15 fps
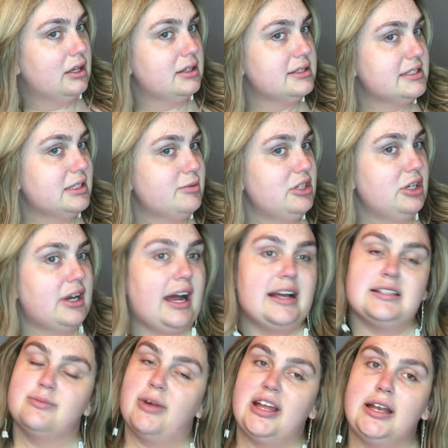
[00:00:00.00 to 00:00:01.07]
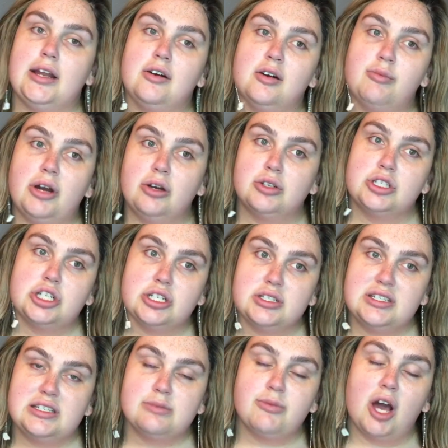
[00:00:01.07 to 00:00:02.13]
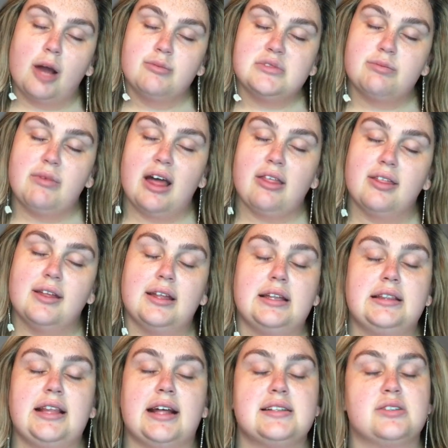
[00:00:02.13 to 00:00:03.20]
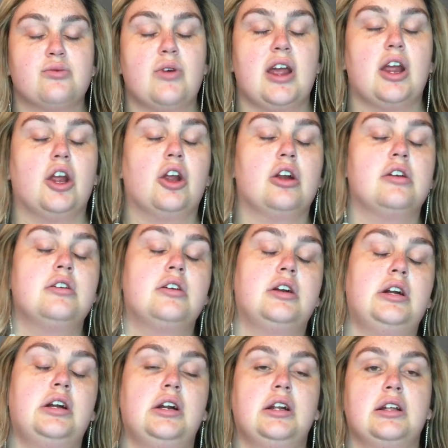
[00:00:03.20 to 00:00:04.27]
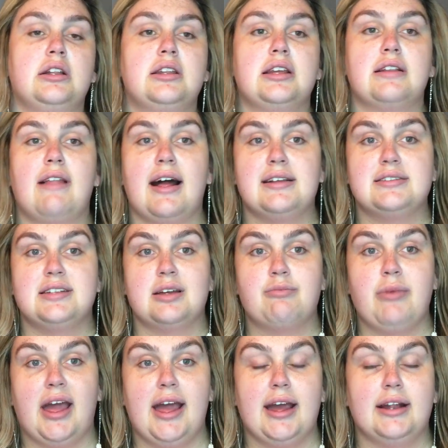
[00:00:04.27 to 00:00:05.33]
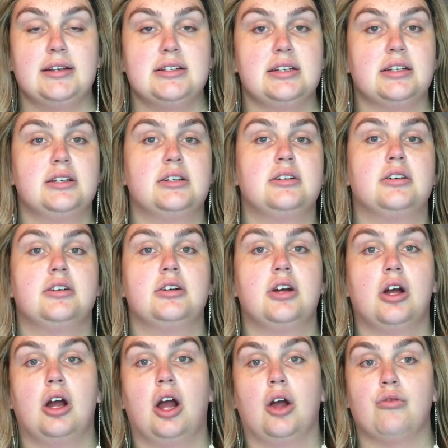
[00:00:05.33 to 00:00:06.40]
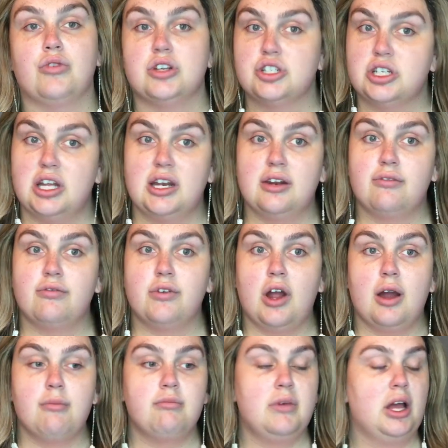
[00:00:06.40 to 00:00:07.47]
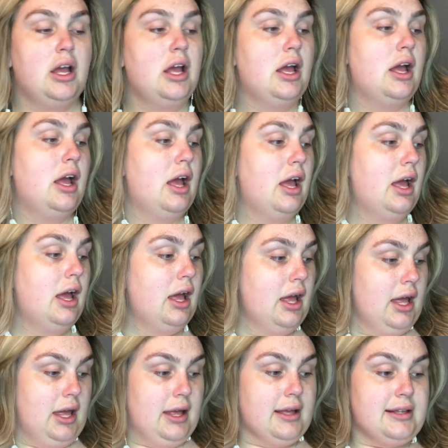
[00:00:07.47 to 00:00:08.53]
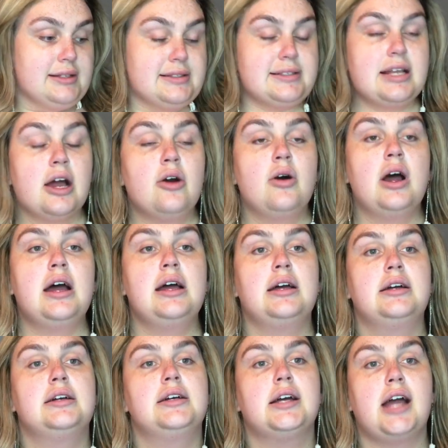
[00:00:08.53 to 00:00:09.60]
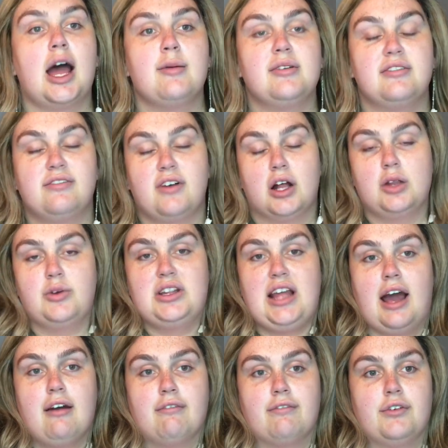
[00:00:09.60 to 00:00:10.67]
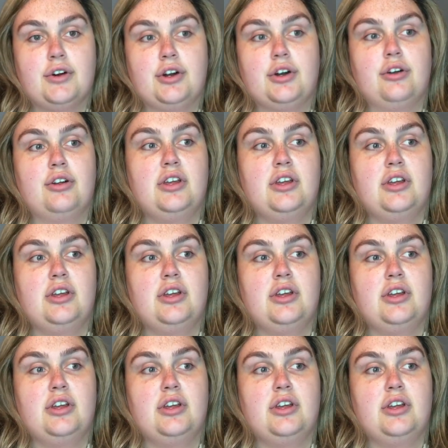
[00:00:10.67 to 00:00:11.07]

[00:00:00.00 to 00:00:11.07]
Some of you guys might know about Tootsie's mom's method. That's where the elastic band originated from. So I've been following that for